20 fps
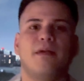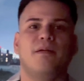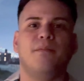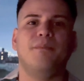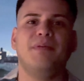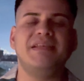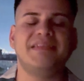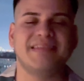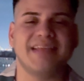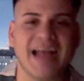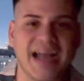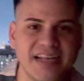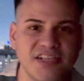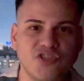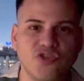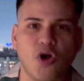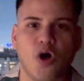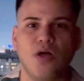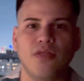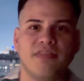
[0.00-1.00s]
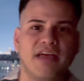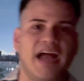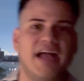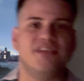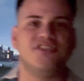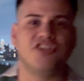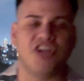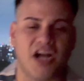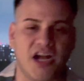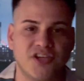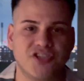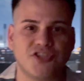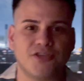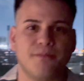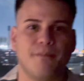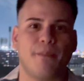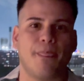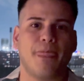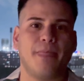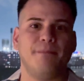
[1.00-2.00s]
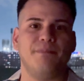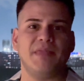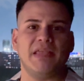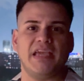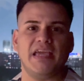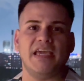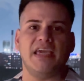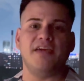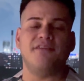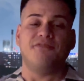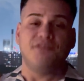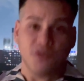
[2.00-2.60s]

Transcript: Besides all that, Josh, if